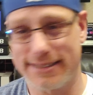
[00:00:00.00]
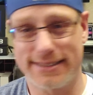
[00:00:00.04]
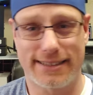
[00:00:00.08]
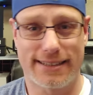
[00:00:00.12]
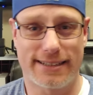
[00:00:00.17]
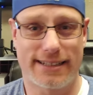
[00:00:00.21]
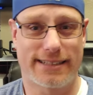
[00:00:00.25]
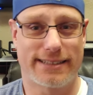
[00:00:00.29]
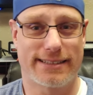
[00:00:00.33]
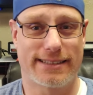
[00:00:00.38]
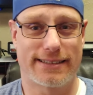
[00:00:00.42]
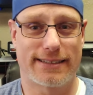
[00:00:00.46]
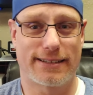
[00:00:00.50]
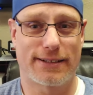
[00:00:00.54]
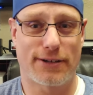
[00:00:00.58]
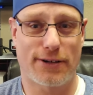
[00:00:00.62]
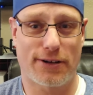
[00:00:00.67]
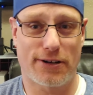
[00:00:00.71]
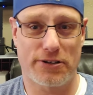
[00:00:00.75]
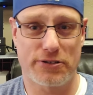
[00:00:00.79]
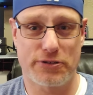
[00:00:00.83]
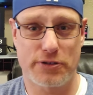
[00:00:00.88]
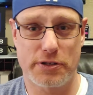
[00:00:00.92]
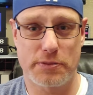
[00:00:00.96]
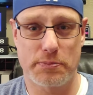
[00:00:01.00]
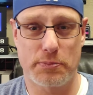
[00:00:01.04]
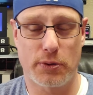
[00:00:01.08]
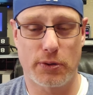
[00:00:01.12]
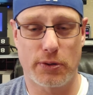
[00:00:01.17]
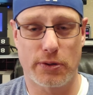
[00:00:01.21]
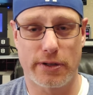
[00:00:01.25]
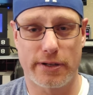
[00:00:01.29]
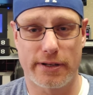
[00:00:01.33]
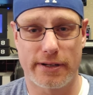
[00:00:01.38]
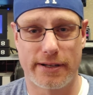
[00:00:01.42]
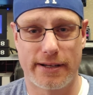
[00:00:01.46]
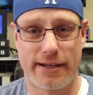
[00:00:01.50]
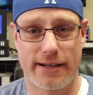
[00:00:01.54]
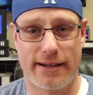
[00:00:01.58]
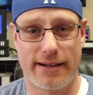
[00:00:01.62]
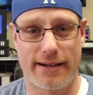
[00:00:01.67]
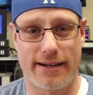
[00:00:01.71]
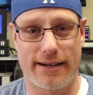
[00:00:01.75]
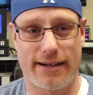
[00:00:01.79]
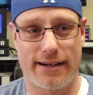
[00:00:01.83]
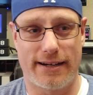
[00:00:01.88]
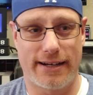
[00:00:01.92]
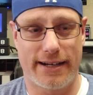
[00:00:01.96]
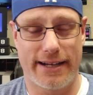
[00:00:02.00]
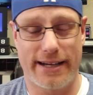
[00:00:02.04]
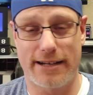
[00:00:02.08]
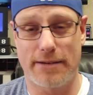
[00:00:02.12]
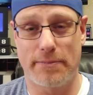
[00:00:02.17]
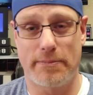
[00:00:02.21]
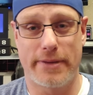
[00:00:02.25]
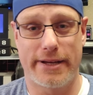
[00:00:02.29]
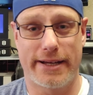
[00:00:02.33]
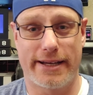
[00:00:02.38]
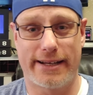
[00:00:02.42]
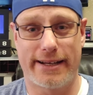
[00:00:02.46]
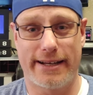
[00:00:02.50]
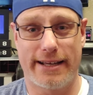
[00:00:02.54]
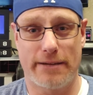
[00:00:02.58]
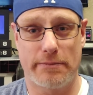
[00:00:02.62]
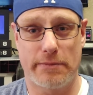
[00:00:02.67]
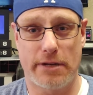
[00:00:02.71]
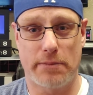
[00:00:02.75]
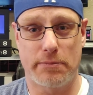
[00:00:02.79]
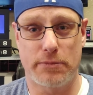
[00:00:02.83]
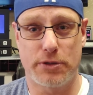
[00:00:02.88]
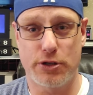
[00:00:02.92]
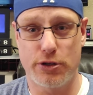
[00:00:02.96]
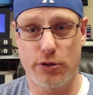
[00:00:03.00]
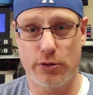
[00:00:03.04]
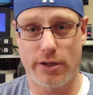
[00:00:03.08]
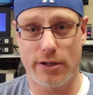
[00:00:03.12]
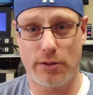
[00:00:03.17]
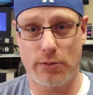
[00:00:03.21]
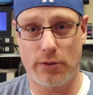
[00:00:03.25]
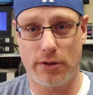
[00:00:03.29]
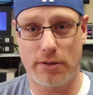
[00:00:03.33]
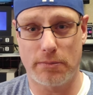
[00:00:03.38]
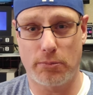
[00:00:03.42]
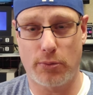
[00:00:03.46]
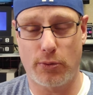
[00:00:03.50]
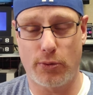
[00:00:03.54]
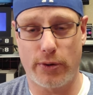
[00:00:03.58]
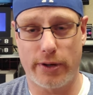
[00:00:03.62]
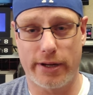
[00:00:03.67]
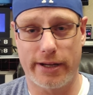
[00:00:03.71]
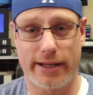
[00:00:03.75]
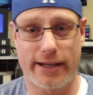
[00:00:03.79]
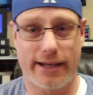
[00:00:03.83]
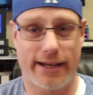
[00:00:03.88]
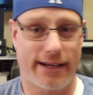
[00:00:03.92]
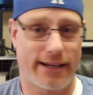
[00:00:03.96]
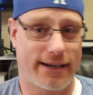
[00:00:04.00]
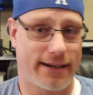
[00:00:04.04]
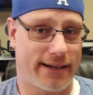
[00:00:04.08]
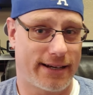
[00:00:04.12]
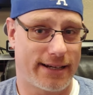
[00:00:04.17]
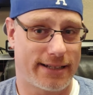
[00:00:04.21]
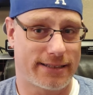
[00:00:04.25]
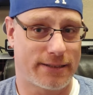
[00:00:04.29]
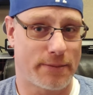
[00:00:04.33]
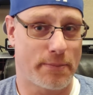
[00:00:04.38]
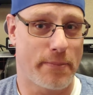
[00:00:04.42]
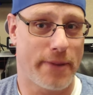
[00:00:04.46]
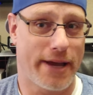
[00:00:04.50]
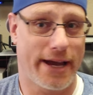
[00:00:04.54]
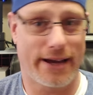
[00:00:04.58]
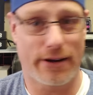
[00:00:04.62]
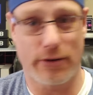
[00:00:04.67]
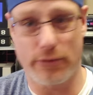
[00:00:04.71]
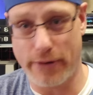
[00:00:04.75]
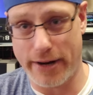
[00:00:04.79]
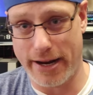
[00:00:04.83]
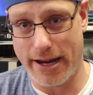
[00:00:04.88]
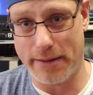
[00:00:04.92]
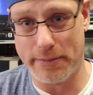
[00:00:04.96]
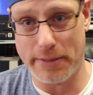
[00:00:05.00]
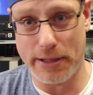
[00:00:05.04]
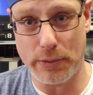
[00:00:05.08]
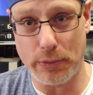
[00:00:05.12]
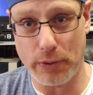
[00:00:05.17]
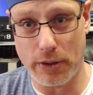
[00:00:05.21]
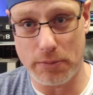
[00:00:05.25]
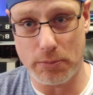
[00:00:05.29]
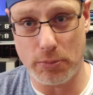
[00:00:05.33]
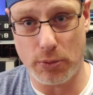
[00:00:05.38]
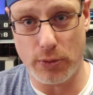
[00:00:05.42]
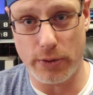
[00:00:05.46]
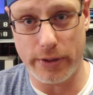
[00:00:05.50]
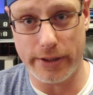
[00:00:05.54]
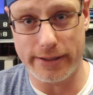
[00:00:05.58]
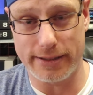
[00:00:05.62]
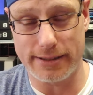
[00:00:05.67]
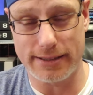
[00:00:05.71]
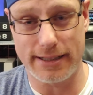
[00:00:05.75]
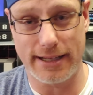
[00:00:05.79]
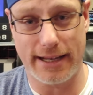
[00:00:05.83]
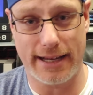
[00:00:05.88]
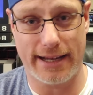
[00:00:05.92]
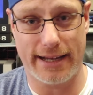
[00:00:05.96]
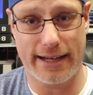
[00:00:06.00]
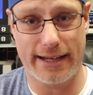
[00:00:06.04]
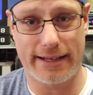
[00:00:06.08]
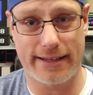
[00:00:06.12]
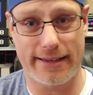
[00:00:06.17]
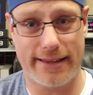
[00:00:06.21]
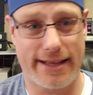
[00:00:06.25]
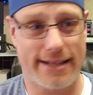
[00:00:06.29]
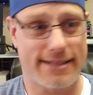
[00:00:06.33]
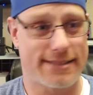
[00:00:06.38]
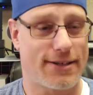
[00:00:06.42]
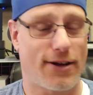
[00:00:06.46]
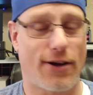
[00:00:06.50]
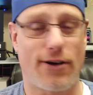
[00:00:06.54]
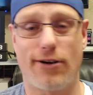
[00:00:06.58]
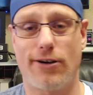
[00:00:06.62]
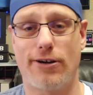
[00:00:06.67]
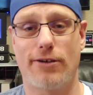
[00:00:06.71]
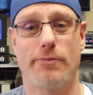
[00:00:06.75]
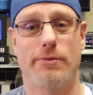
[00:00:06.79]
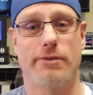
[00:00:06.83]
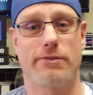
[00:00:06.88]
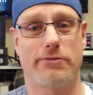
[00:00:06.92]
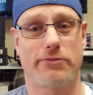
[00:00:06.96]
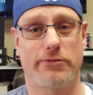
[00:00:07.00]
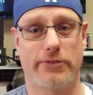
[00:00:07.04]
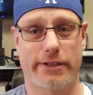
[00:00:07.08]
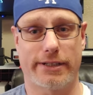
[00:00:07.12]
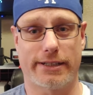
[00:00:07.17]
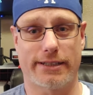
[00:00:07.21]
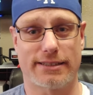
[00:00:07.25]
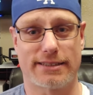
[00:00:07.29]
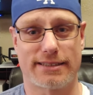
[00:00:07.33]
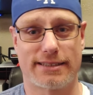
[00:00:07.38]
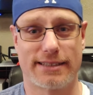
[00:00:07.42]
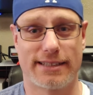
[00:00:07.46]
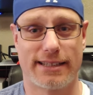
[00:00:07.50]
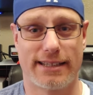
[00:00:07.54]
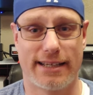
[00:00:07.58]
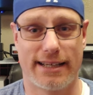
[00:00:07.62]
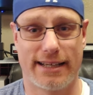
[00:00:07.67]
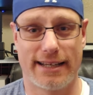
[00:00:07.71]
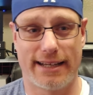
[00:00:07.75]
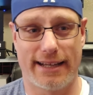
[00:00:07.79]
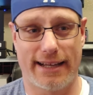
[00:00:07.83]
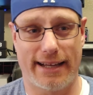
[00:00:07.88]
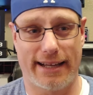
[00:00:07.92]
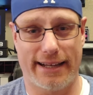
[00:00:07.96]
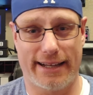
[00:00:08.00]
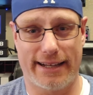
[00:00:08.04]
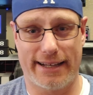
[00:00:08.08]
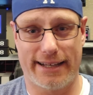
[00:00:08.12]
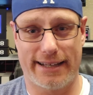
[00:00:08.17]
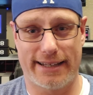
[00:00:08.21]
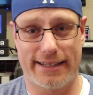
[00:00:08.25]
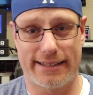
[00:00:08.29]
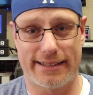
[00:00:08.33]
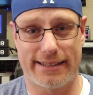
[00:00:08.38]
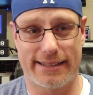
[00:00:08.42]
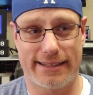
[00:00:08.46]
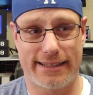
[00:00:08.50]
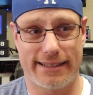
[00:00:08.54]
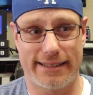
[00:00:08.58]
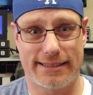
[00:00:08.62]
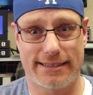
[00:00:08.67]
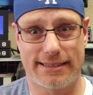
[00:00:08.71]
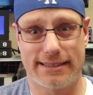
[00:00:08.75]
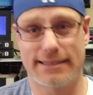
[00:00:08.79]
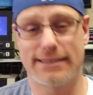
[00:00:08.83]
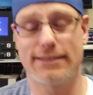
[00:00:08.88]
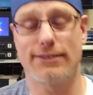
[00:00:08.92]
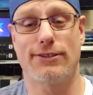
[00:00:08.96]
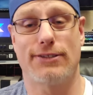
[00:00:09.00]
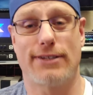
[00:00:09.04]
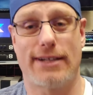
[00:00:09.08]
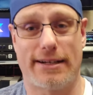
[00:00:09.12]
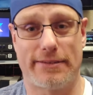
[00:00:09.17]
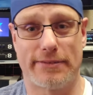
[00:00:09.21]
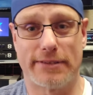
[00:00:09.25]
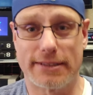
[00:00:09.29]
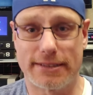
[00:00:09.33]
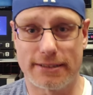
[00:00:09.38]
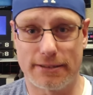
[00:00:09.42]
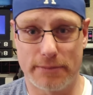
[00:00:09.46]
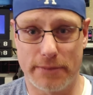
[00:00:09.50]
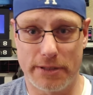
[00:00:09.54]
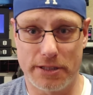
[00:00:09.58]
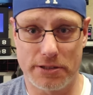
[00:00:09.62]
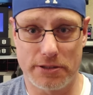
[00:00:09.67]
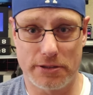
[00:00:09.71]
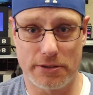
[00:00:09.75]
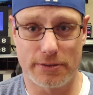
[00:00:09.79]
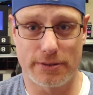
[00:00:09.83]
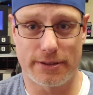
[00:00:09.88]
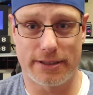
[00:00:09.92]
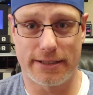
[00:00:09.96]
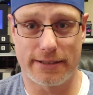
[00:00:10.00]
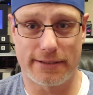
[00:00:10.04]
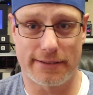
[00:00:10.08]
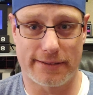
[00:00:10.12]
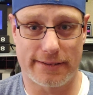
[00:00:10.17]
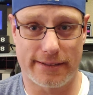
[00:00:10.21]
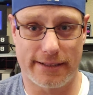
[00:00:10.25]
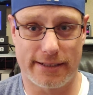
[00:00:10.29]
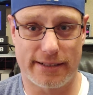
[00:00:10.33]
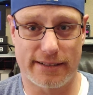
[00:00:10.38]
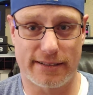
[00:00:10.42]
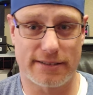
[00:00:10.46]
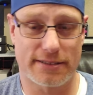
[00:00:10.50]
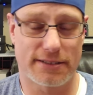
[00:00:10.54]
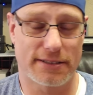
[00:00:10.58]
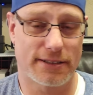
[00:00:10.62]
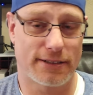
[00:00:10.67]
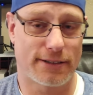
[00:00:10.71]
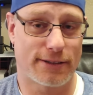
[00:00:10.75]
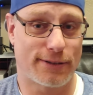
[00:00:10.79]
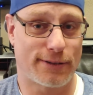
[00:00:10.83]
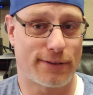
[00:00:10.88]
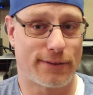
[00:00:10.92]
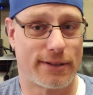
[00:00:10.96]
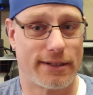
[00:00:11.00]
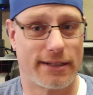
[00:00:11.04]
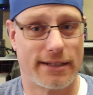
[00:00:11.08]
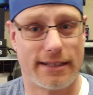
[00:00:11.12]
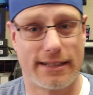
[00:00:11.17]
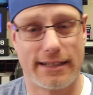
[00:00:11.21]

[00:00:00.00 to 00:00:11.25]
I said, I did the cartridge port. Uh, I had a bad MMU at one point, and I had some bad RAM at one point, and that's all been fixed. And it's still having some issues here and there. So